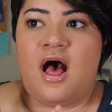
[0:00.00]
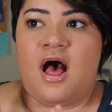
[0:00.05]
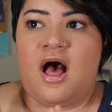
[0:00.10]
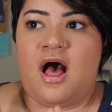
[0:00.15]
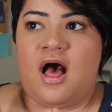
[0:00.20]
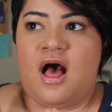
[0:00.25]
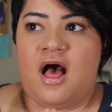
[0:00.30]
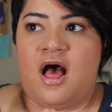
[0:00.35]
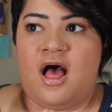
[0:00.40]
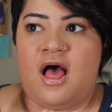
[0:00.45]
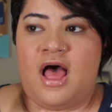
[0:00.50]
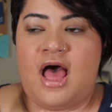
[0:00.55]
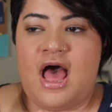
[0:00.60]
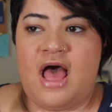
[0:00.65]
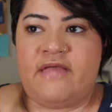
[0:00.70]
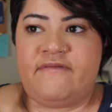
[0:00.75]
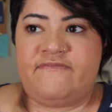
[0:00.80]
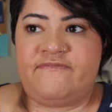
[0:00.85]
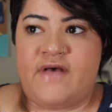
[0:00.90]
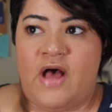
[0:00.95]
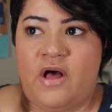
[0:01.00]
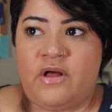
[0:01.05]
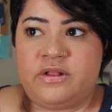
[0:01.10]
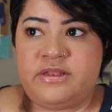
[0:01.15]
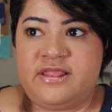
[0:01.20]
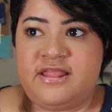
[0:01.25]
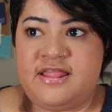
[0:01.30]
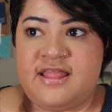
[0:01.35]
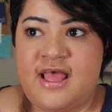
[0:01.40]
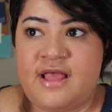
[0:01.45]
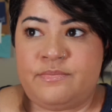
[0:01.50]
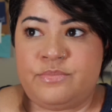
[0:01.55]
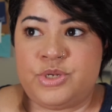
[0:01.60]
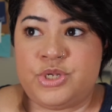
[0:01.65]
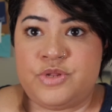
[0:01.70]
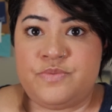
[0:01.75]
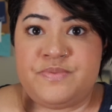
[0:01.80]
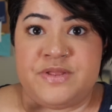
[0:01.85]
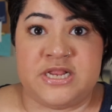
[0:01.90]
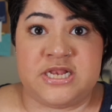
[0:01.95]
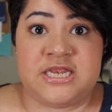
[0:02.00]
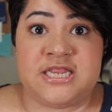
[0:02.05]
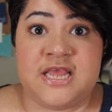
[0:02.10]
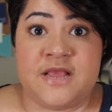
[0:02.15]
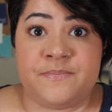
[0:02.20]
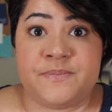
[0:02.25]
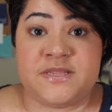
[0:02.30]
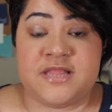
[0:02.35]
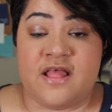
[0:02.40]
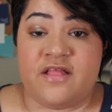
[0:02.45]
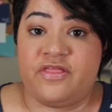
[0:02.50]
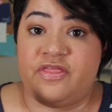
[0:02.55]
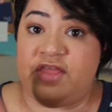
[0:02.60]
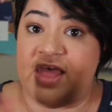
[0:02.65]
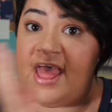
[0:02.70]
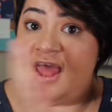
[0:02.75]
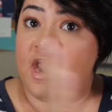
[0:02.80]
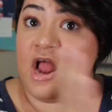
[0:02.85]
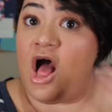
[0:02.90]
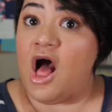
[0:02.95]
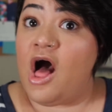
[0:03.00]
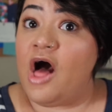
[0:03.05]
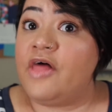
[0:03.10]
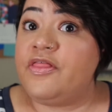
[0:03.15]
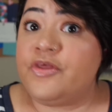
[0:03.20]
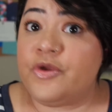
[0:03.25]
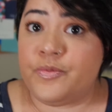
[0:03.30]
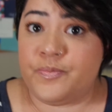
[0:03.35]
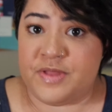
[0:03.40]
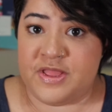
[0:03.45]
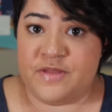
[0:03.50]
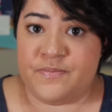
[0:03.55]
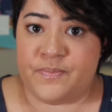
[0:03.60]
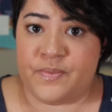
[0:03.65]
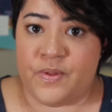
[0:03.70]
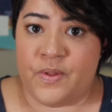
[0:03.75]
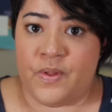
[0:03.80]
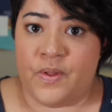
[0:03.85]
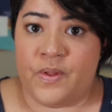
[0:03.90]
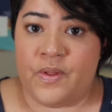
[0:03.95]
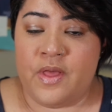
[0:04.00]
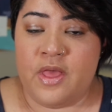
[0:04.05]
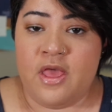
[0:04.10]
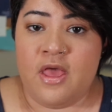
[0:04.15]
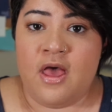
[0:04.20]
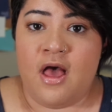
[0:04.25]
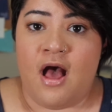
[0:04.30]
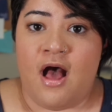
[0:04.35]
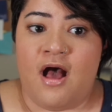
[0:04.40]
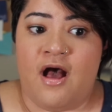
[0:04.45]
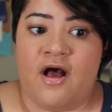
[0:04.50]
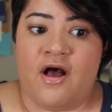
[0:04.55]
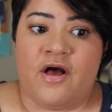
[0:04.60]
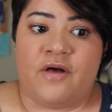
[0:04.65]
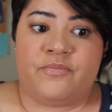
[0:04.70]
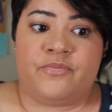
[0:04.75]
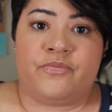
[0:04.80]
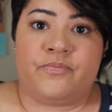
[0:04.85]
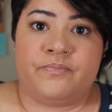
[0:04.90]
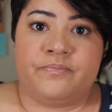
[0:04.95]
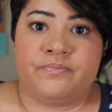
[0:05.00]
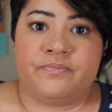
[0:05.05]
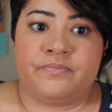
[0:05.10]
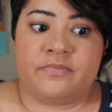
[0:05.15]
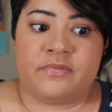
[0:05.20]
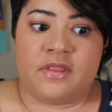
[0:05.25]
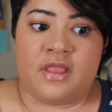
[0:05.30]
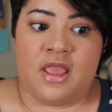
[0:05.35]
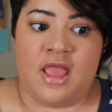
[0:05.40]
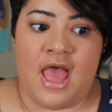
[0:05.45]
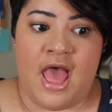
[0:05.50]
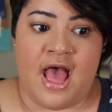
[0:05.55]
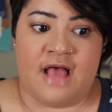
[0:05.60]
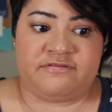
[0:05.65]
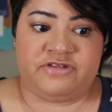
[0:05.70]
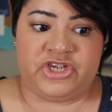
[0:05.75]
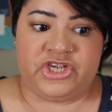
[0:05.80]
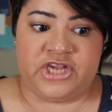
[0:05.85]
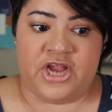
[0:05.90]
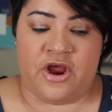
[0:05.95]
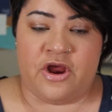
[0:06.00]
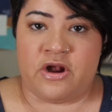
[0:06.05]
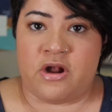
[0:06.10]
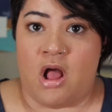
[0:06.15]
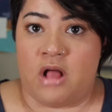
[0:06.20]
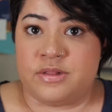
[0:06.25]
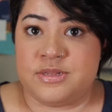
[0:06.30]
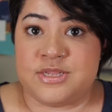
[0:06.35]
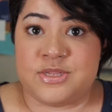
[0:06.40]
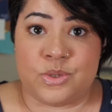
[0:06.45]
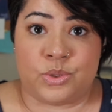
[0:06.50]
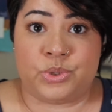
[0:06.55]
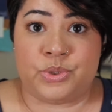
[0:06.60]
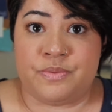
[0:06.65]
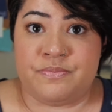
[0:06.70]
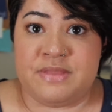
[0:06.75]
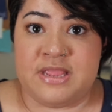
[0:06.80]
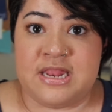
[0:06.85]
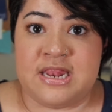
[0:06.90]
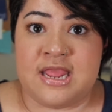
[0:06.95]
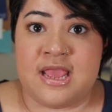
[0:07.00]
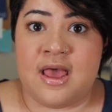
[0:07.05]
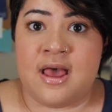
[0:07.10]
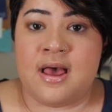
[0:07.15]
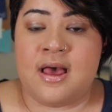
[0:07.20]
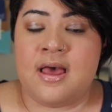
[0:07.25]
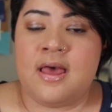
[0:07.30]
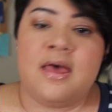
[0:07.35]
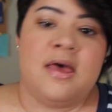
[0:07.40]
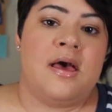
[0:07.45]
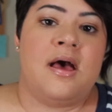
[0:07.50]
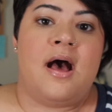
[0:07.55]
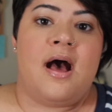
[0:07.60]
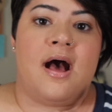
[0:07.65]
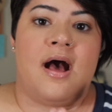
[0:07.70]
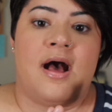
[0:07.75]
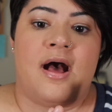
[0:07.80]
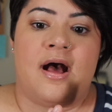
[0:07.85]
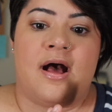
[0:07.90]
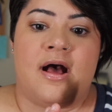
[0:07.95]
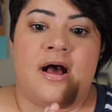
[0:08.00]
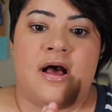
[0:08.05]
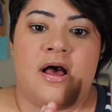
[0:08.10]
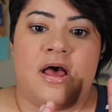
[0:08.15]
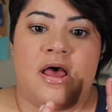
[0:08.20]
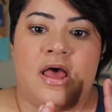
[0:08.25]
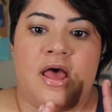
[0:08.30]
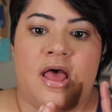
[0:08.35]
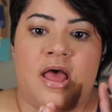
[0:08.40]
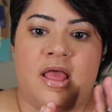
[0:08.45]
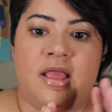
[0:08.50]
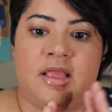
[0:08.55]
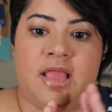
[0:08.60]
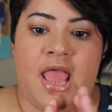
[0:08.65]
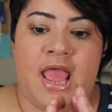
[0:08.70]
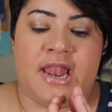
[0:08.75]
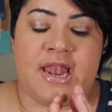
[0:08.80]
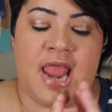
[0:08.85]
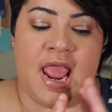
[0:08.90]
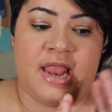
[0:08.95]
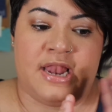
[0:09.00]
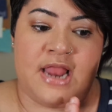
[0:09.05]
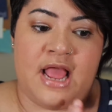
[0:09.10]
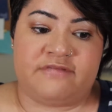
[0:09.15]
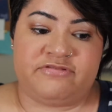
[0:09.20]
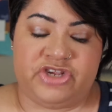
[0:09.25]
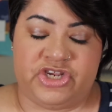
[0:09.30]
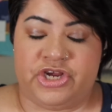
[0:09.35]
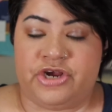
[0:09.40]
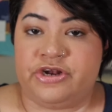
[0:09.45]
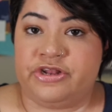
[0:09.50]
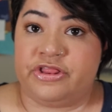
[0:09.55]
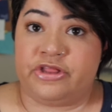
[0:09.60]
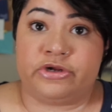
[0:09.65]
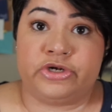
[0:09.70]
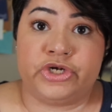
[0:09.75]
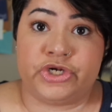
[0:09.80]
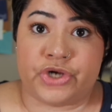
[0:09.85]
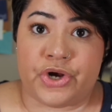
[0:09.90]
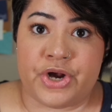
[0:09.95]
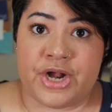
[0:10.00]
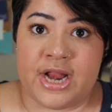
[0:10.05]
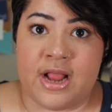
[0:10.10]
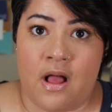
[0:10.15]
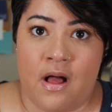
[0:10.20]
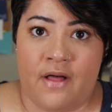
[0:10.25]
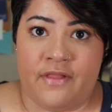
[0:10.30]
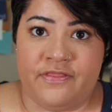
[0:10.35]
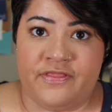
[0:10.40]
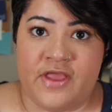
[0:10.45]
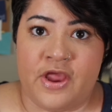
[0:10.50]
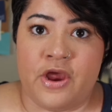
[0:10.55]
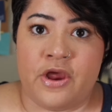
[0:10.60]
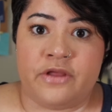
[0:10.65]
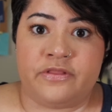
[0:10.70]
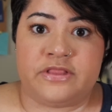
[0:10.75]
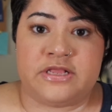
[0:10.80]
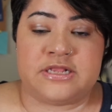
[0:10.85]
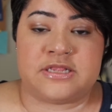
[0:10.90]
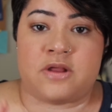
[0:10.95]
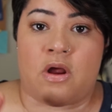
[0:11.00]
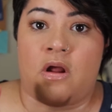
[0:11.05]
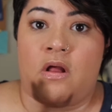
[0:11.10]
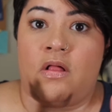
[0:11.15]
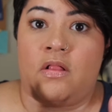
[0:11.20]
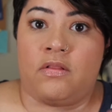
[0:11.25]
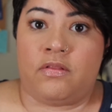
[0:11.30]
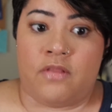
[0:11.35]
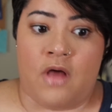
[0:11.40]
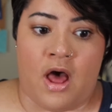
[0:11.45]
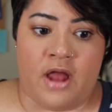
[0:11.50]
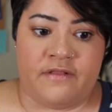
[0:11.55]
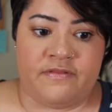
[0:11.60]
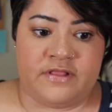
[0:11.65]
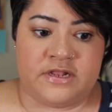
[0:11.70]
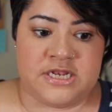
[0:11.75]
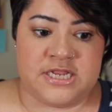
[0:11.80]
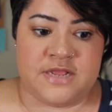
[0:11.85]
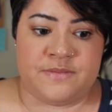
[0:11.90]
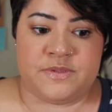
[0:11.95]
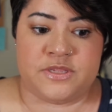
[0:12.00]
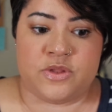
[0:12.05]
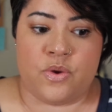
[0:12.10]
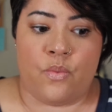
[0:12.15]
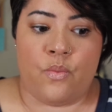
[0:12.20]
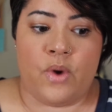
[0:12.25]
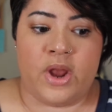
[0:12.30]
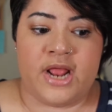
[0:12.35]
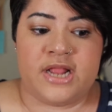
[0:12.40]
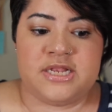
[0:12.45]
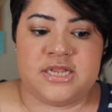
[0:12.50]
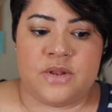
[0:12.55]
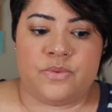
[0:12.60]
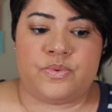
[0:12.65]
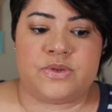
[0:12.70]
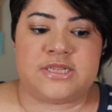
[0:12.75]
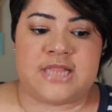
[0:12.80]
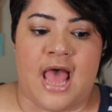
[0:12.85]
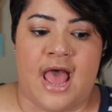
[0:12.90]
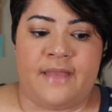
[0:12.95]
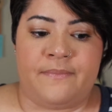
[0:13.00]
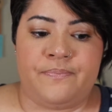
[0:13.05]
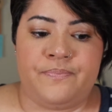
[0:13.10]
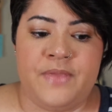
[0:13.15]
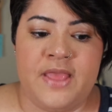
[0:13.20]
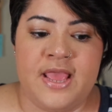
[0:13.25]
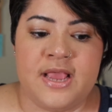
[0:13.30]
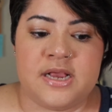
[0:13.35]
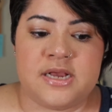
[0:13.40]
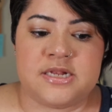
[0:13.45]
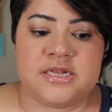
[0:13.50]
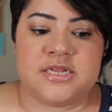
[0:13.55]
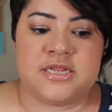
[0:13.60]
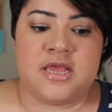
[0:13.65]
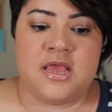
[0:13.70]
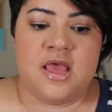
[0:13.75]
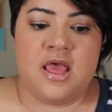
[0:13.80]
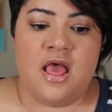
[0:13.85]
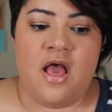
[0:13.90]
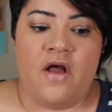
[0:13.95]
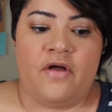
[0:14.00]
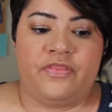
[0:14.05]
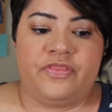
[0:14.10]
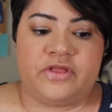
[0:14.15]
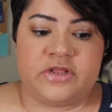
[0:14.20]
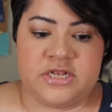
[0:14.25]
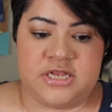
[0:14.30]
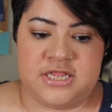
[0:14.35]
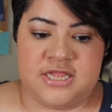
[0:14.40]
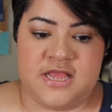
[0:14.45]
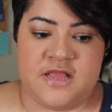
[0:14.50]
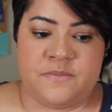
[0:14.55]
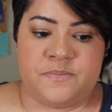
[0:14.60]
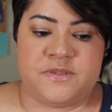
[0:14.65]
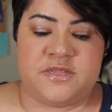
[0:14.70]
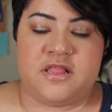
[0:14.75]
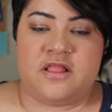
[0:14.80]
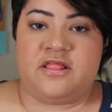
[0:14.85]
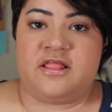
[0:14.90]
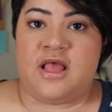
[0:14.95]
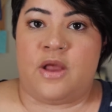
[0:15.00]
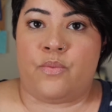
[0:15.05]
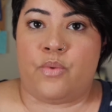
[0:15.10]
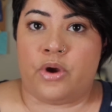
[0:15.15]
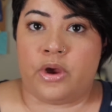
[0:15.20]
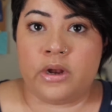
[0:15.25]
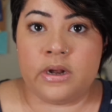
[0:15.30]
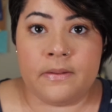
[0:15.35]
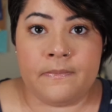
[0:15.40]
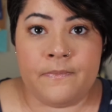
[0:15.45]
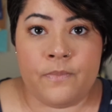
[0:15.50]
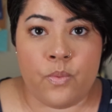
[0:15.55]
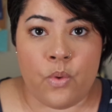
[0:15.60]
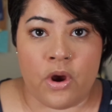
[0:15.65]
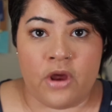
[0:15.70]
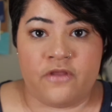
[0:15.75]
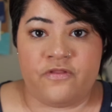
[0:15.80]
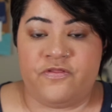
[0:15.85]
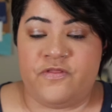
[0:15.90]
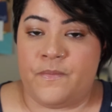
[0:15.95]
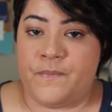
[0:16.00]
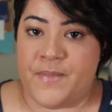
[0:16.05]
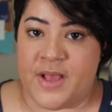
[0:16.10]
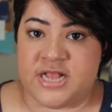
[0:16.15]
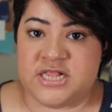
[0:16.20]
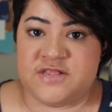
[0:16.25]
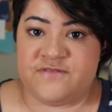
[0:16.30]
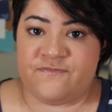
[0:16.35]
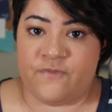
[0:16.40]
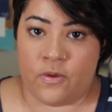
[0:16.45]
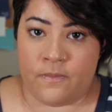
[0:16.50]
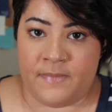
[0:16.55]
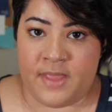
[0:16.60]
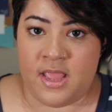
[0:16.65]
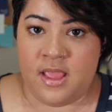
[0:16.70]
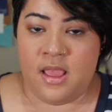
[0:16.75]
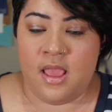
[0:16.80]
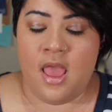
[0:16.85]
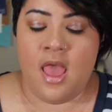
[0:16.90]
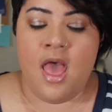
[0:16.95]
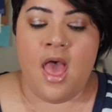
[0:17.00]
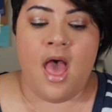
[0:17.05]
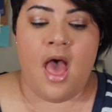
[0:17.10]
I found them to be tips that other people have shared on social media and have shared their journey on there. These are a lot of the tips. So what I did was I picked the tips that were going to work the best for me.